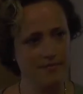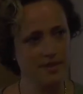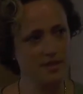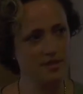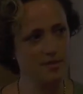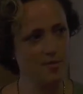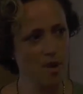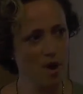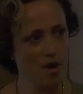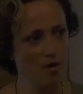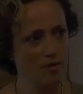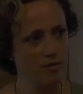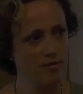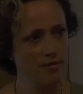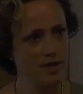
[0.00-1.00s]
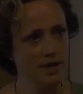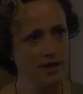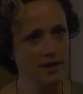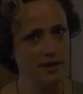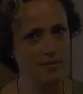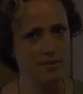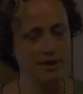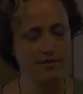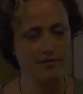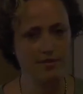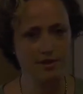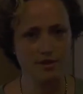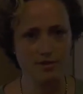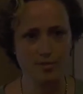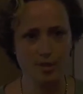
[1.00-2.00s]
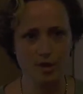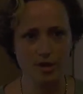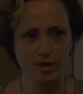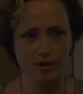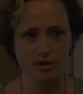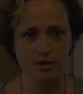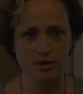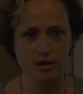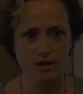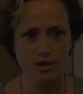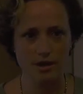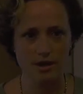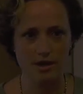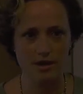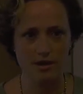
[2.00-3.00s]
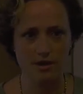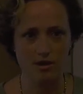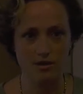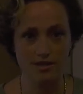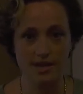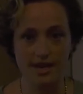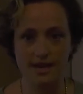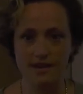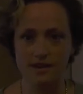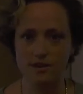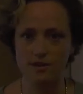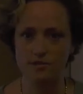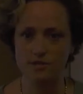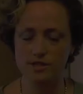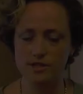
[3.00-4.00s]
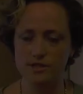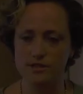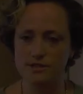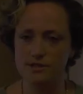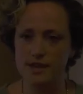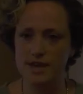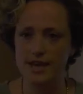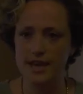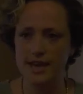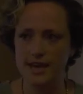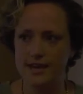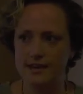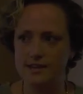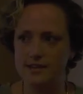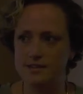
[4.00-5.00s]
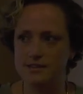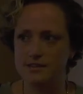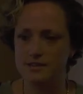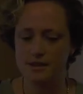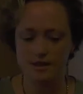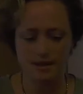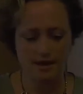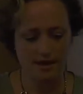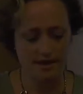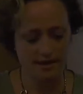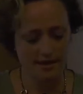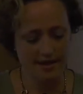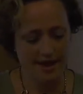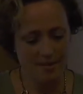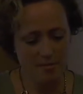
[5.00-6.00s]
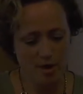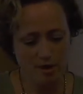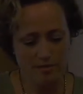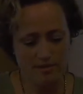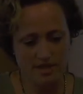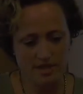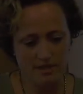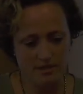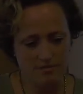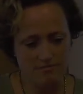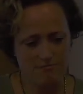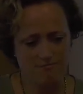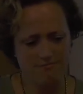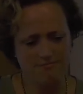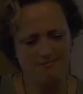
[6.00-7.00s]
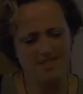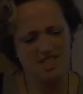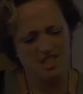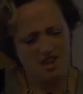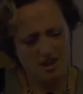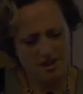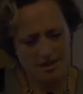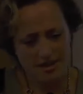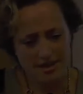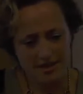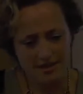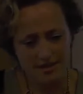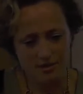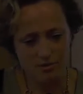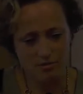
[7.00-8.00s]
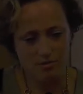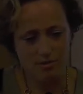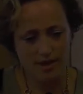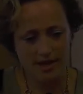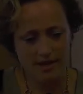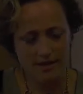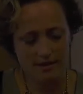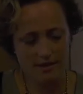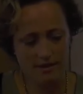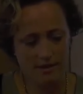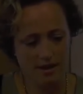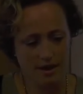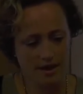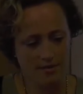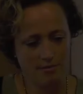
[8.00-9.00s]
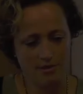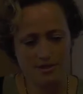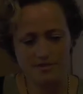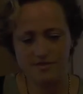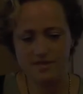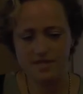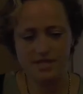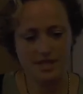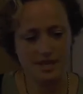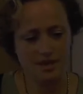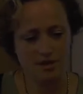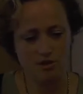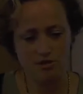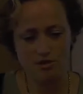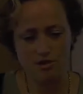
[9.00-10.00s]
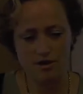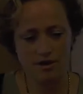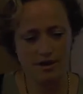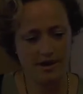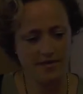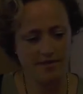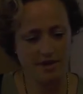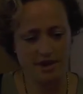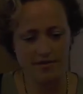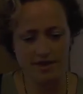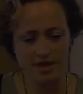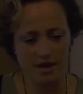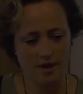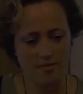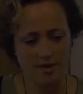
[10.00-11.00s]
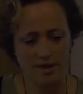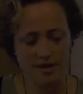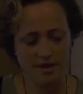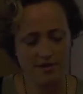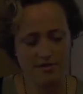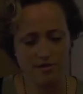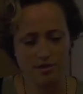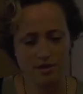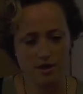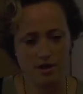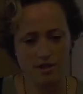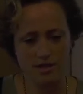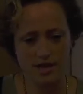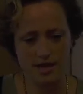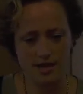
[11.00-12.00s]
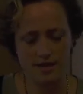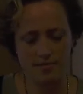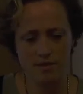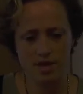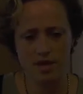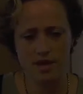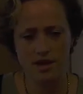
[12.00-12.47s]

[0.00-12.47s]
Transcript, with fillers: There's a poem in my first book called Diagnosis, and that poem started when I was visiting New York after having not been there for a long time,